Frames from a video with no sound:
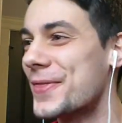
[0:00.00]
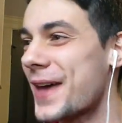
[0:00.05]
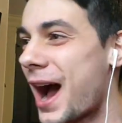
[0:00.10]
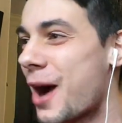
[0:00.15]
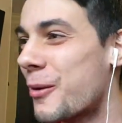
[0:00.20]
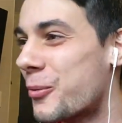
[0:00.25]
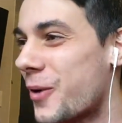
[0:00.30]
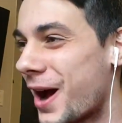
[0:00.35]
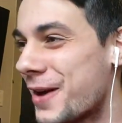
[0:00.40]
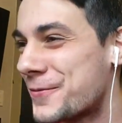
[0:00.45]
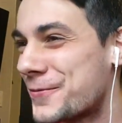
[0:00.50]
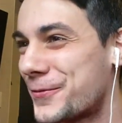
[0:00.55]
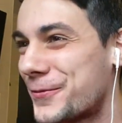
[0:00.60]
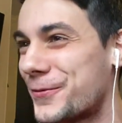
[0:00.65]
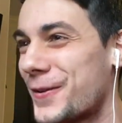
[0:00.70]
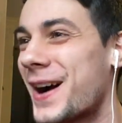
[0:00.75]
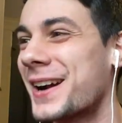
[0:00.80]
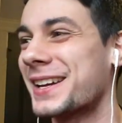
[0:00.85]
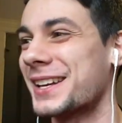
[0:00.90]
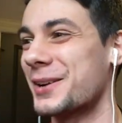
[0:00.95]
That one
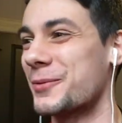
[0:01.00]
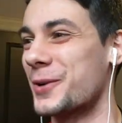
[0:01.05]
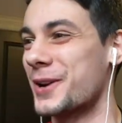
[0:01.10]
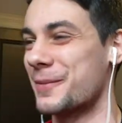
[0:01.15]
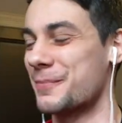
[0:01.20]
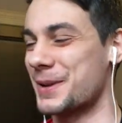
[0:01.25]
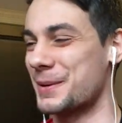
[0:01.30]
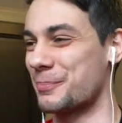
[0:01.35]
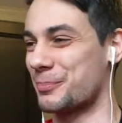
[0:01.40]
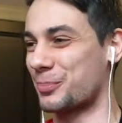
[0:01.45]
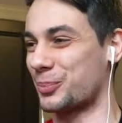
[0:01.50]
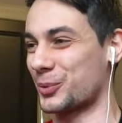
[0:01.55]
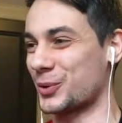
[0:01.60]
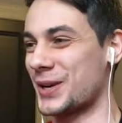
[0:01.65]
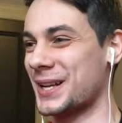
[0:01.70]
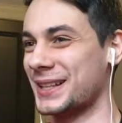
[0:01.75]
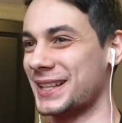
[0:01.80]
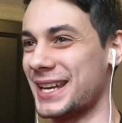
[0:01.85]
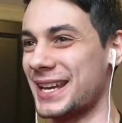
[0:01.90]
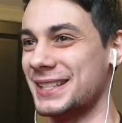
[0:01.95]
fucking would have been
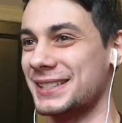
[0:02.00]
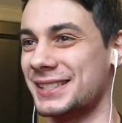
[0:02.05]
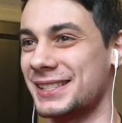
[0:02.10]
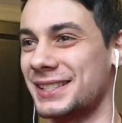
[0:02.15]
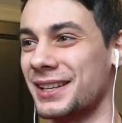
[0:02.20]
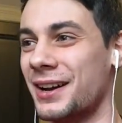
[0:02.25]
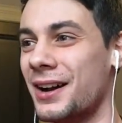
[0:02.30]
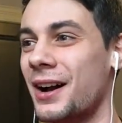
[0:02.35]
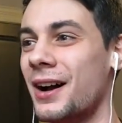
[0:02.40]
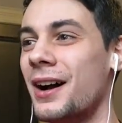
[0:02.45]
brilliant.